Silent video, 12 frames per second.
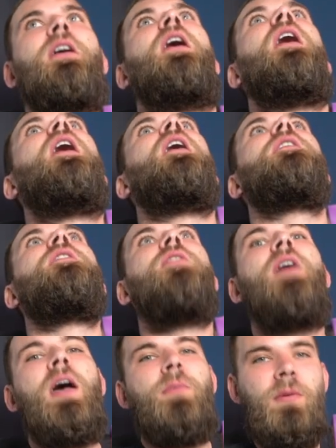oh,
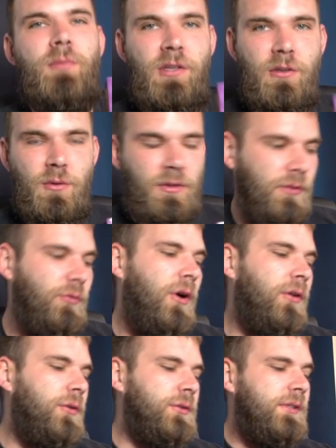crap, I've been doing this
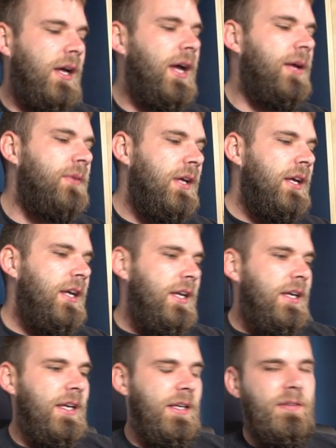wrong the whole time,
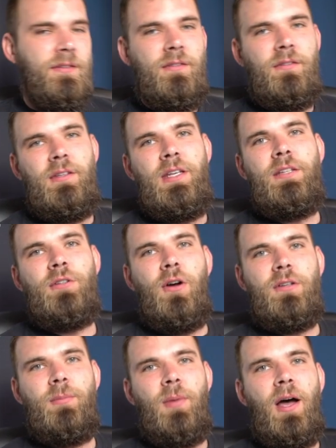is he
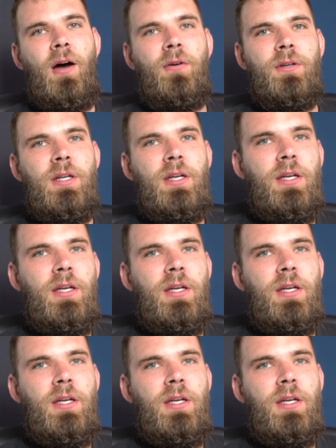talks about